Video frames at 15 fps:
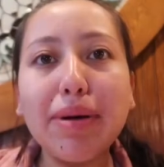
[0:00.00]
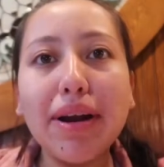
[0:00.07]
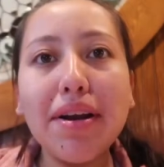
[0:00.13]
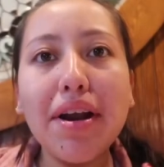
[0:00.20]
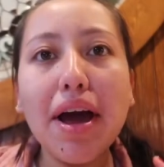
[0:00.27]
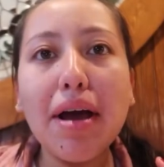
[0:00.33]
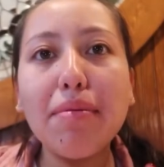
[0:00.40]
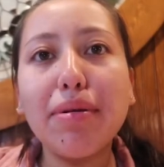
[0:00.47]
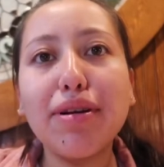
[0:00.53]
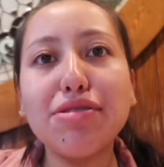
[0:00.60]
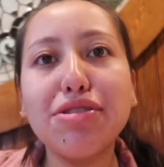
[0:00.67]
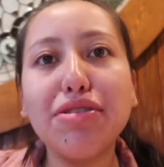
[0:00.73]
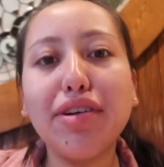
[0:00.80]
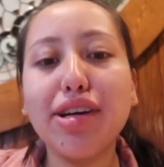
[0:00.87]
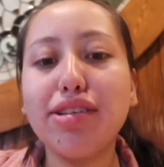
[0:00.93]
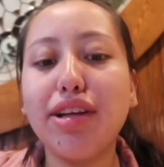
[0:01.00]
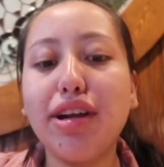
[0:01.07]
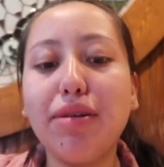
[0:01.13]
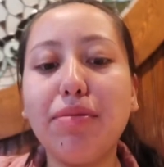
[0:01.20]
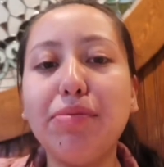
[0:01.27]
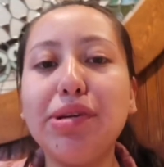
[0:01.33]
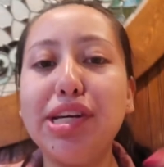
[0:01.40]
Bye to die, but I'll see you guys
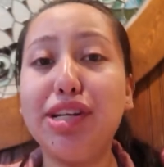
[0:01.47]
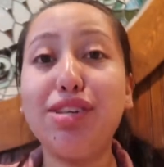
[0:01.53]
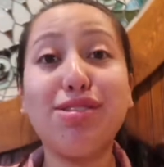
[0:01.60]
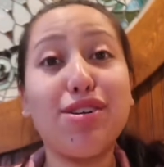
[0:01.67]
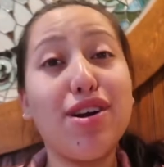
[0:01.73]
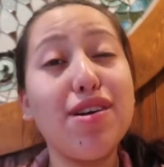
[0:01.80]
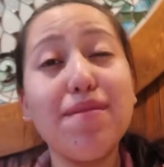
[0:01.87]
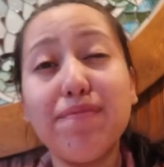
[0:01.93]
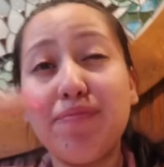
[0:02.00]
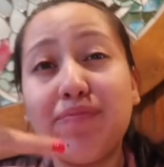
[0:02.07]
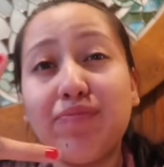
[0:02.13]
later when we eat dessert.